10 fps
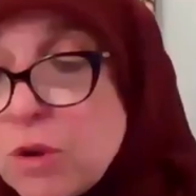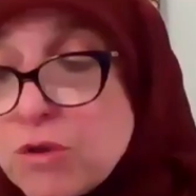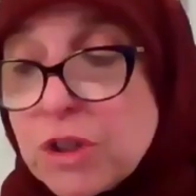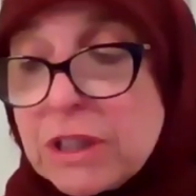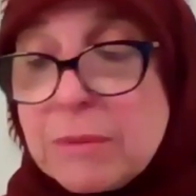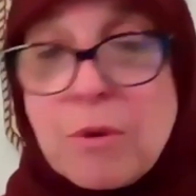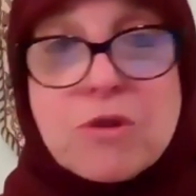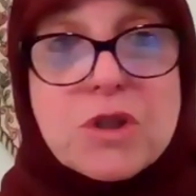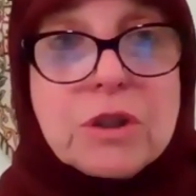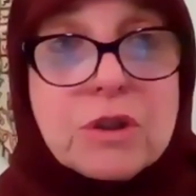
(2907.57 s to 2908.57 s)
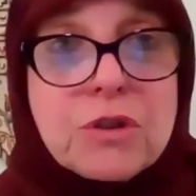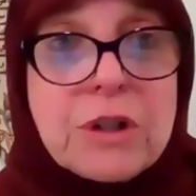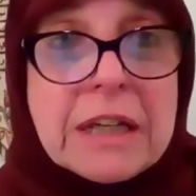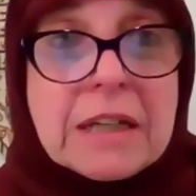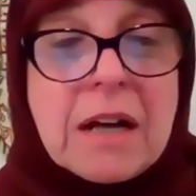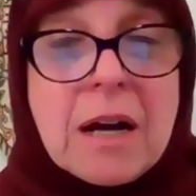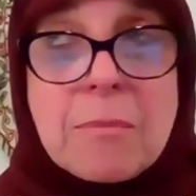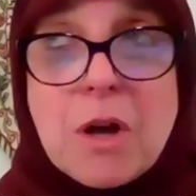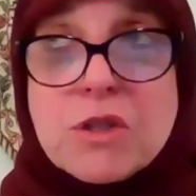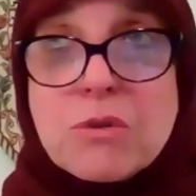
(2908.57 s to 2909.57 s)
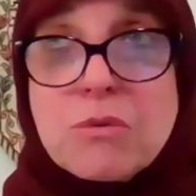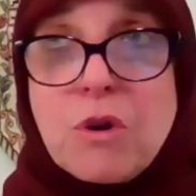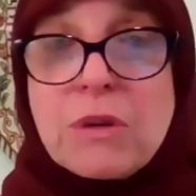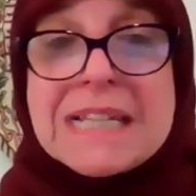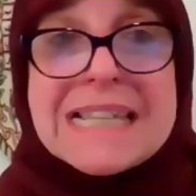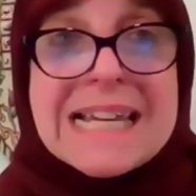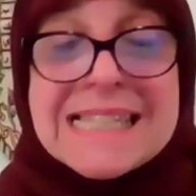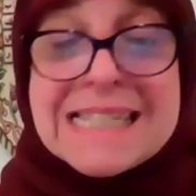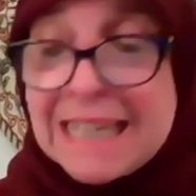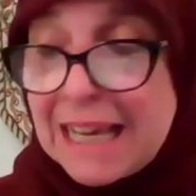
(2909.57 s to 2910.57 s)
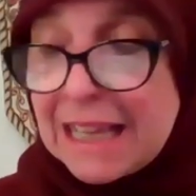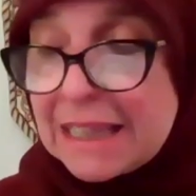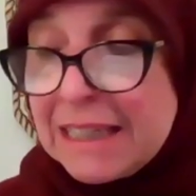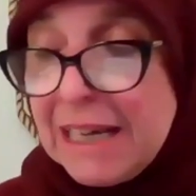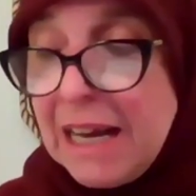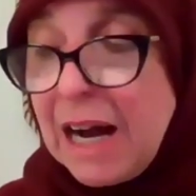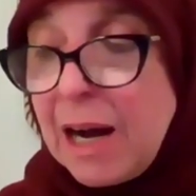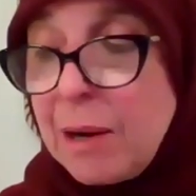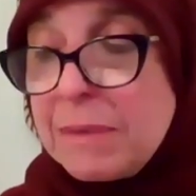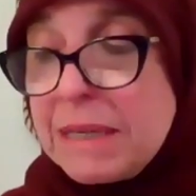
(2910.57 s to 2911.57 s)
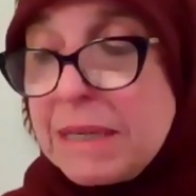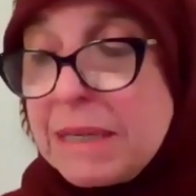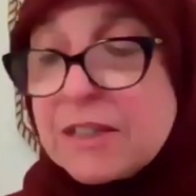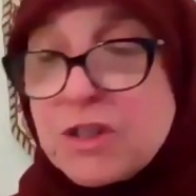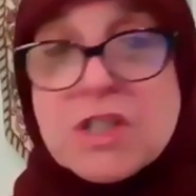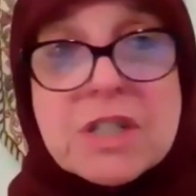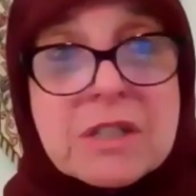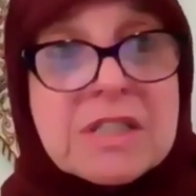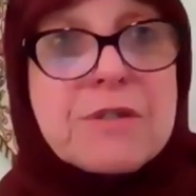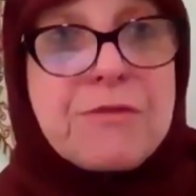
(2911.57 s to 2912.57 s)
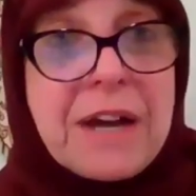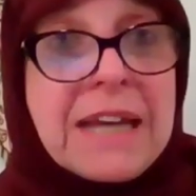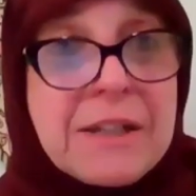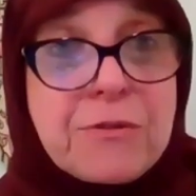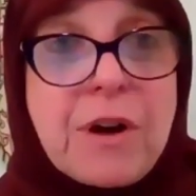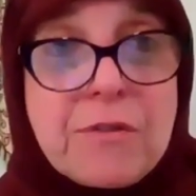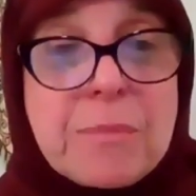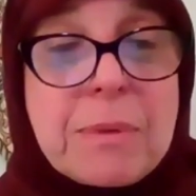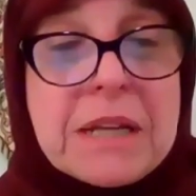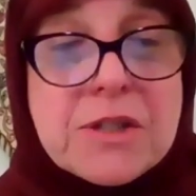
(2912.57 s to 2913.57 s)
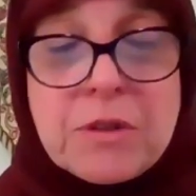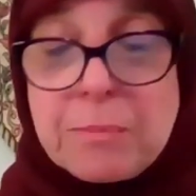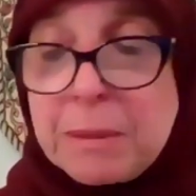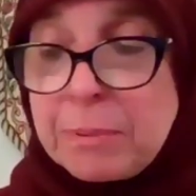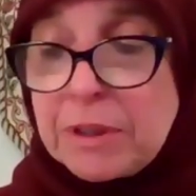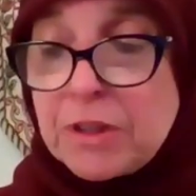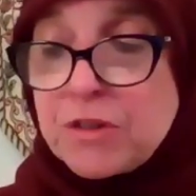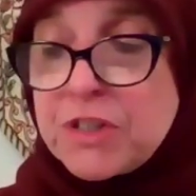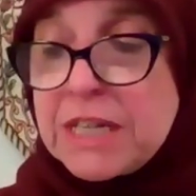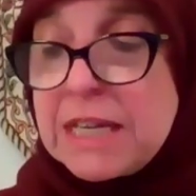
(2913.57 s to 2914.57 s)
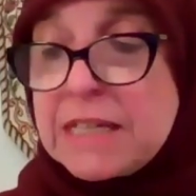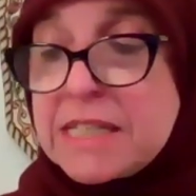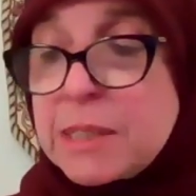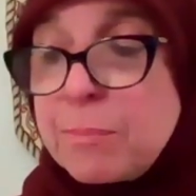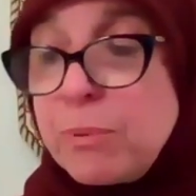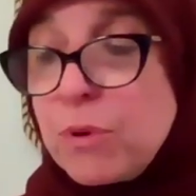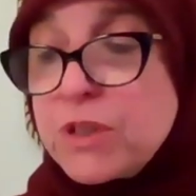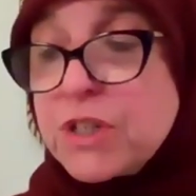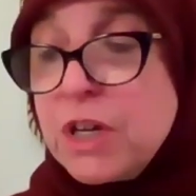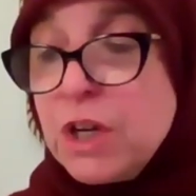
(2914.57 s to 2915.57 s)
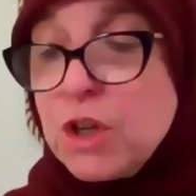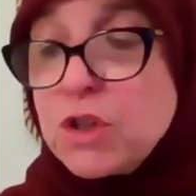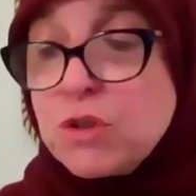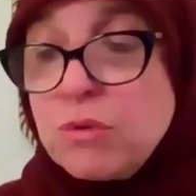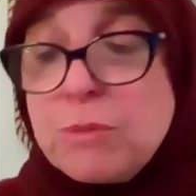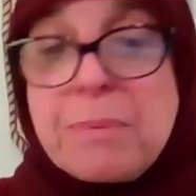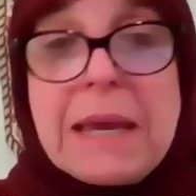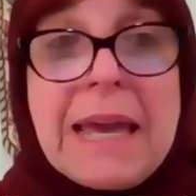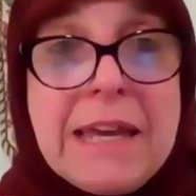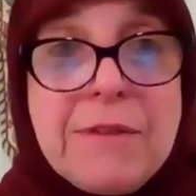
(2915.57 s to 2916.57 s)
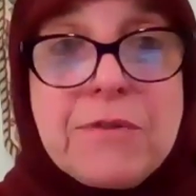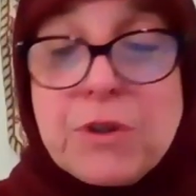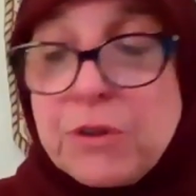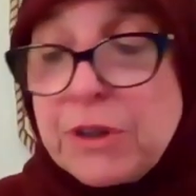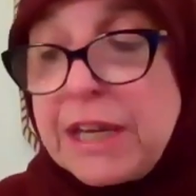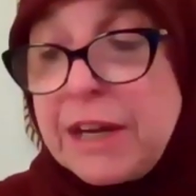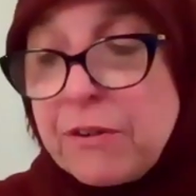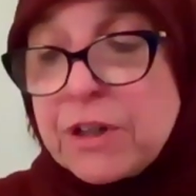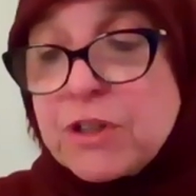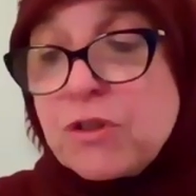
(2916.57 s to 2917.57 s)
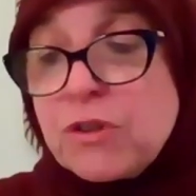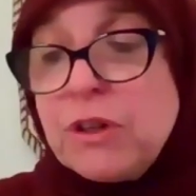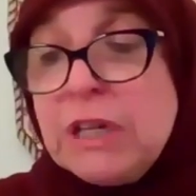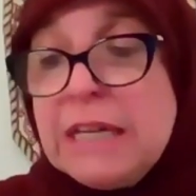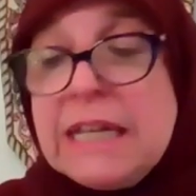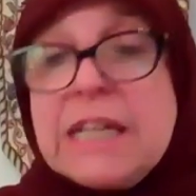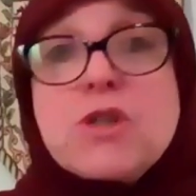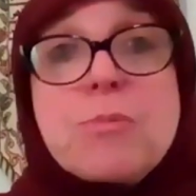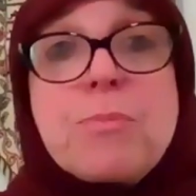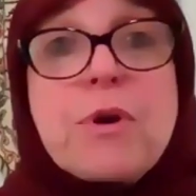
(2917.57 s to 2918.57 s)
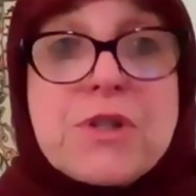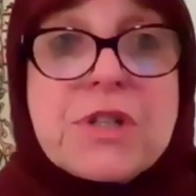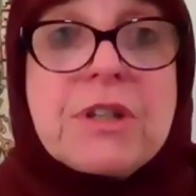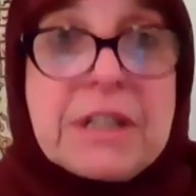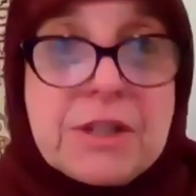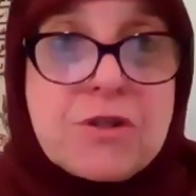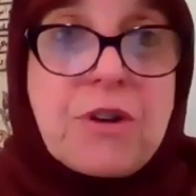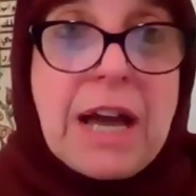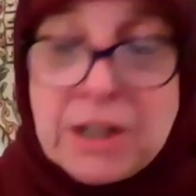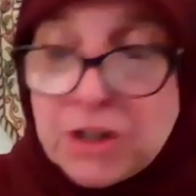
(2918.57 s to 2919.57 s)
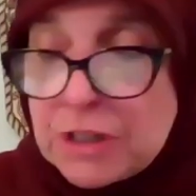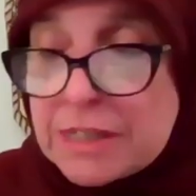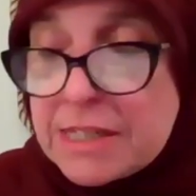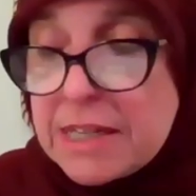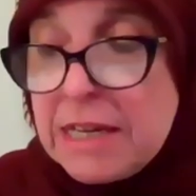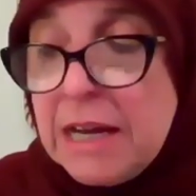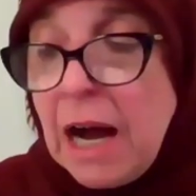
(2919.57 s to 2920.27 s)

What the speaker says: Social emotional learning, also known as SEL, just to define it for everybody so that people understand, it supports student behavior, character, interpersonal interactions.